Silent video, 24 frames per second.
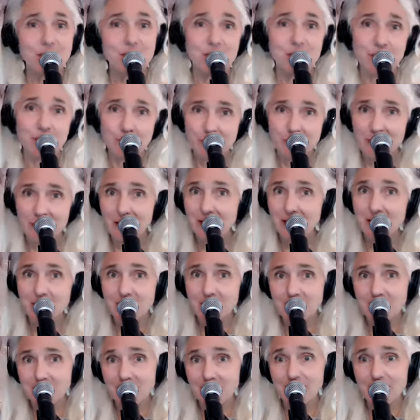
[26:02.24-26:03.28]
her
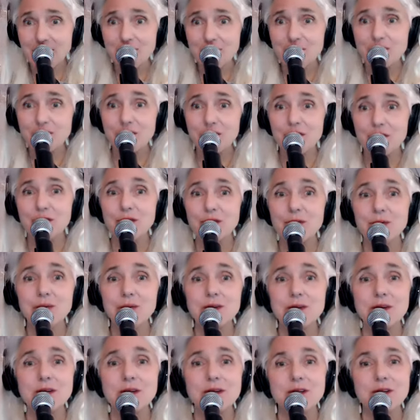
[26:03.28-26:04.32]
body head to toe,
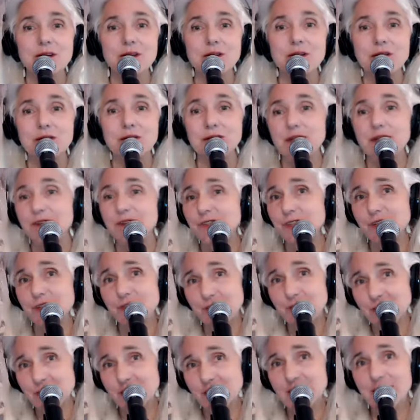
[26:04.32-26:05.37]
or that she
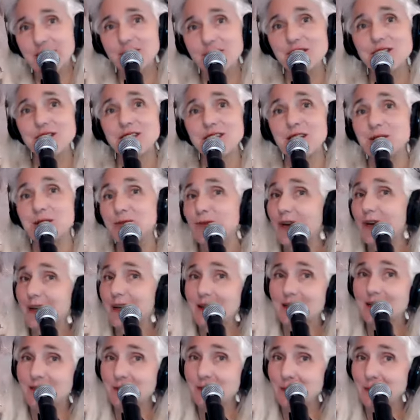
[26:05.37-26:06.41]
shouldn't have the same
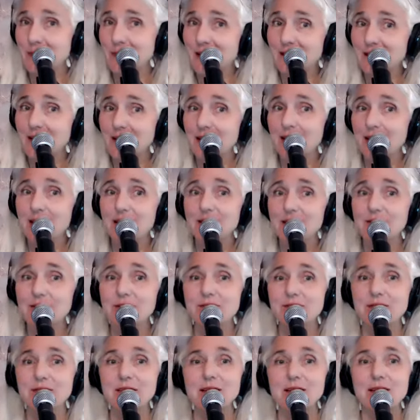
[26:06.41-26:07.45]
rights men
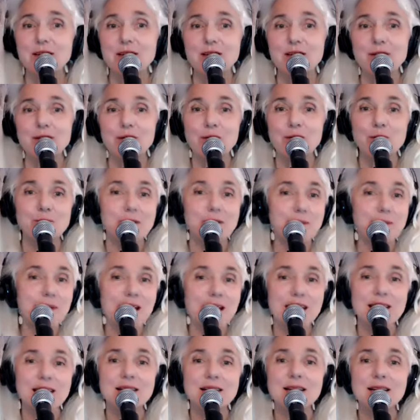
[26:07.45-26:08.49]
have, or be
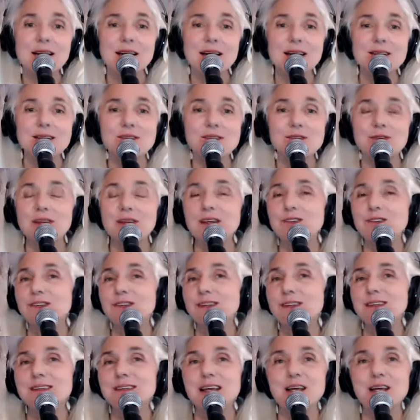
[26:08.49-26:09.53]
paid less, or that
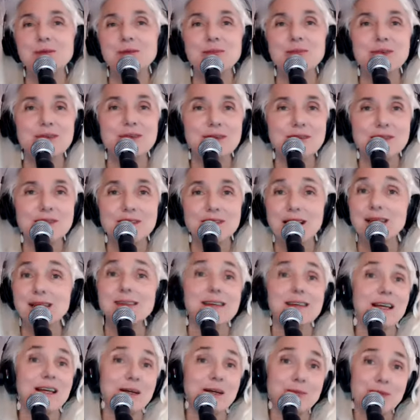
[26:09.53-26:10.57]
she's
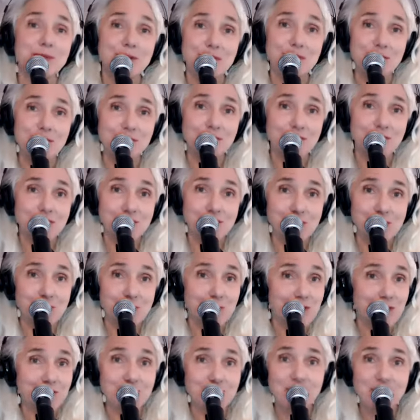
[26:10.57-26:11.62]
less able to
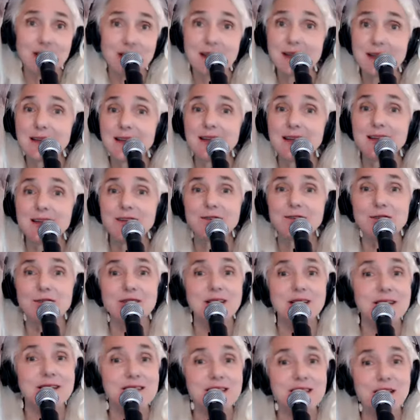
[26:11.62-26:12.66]
spiritually lead, or
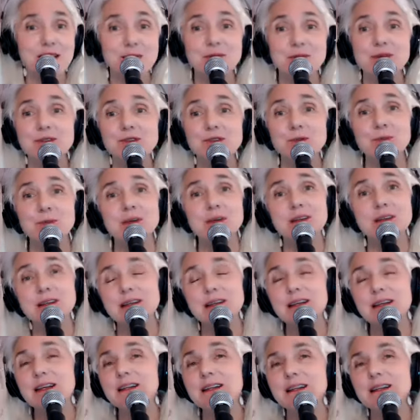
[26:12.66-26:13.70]
less able to
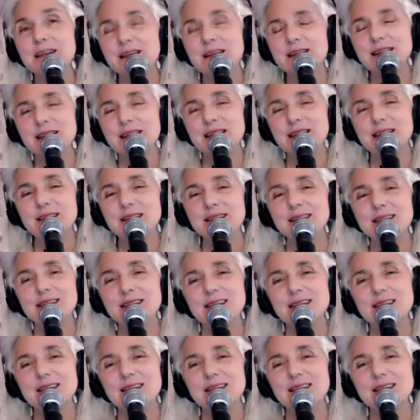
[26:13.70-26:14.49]
politically lead.